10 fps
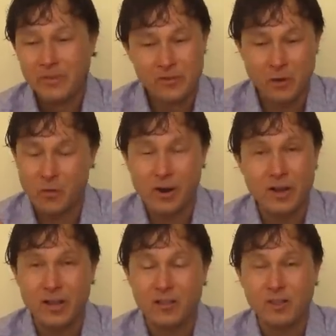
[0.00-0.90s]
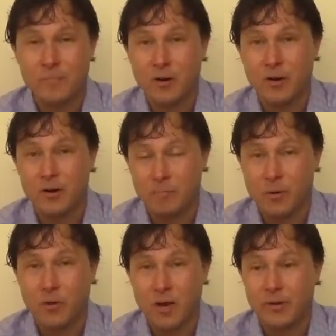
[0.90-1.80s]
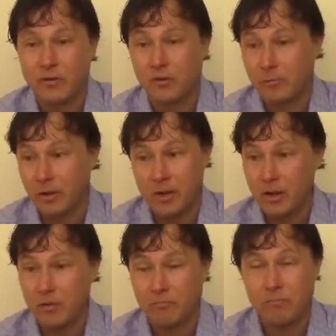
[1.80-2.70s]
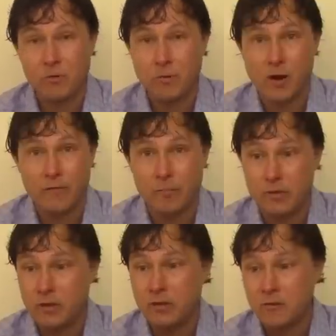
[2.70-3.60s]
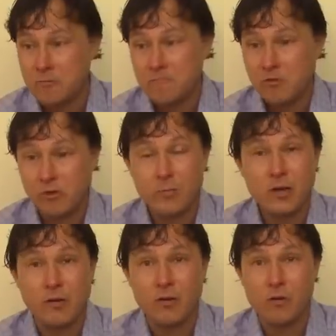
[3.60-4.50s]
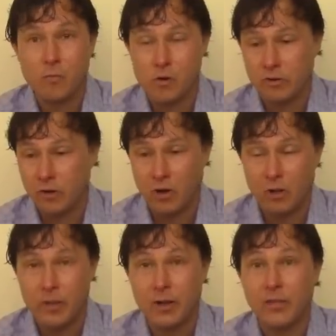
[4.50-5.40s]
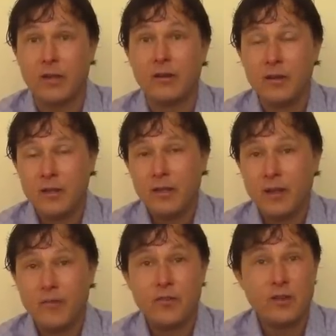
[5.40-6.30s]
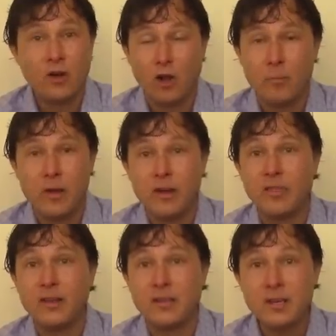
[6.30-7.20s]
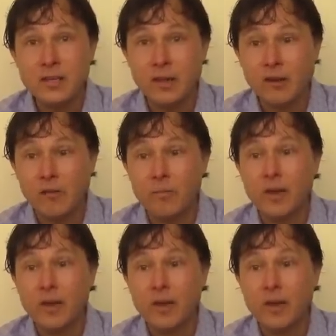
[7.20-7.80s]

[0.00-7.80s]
John, where can I get this part? It broke on my juice. I'm like, hey, you bought it from me. Should be covered under warranty. Call Omega. And then if he called Omega and they didn't take care of him,